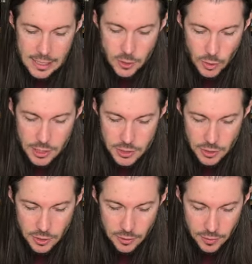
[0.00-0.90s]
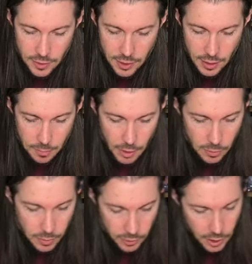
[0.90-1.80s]
creature, the
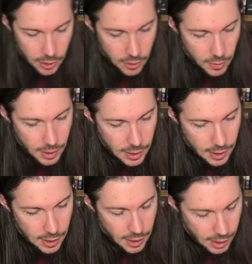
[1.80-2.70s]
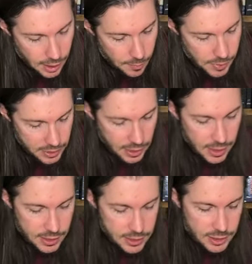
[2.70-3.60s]
Mobogo. Uh,
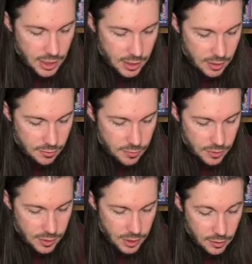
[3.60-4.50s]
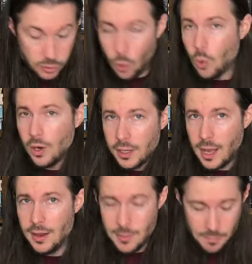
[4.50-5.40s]
because of the lore and kind
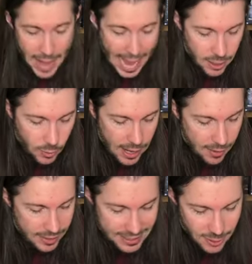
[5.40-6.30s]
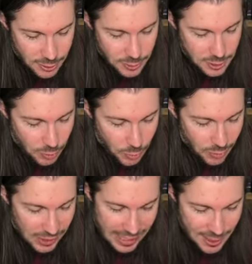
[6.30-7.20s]
of the background. It's also just a
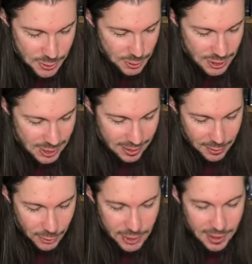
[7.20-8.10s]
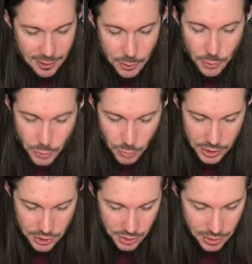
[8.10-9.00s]
really interesting looking little
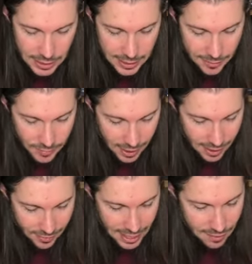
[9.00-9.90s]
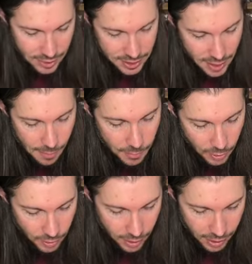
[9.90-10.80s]
creature. Uh, and they have a
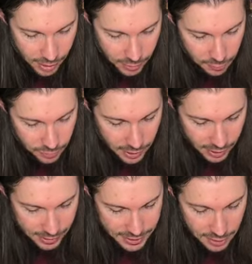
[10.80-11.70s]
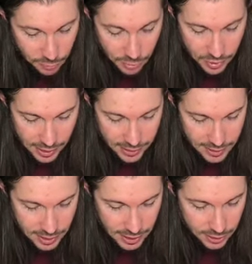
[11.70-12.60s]
number of uh, different things that
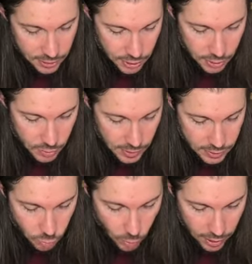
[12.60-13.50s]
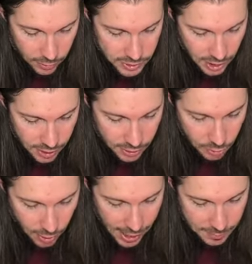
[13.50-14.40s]
they can do as well tongue
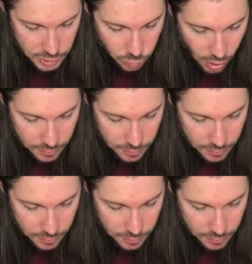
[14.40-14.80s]
grab, swamp